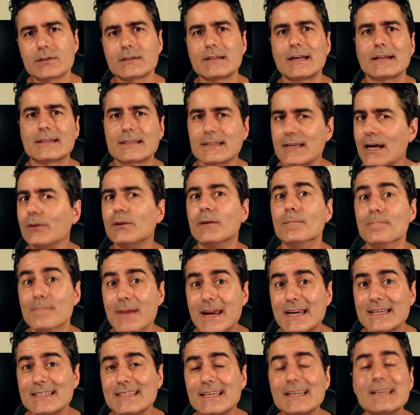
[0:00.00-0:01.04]
that sound
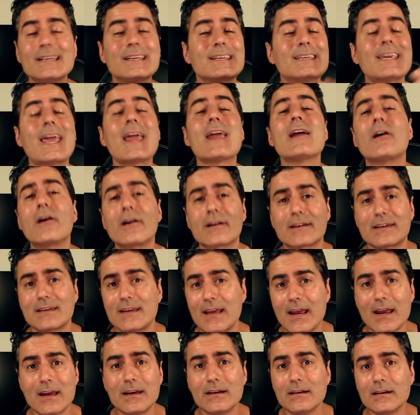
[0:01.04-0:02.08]
amazing.
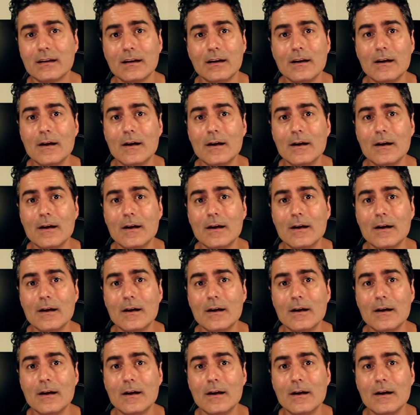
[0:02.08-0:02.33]
KRK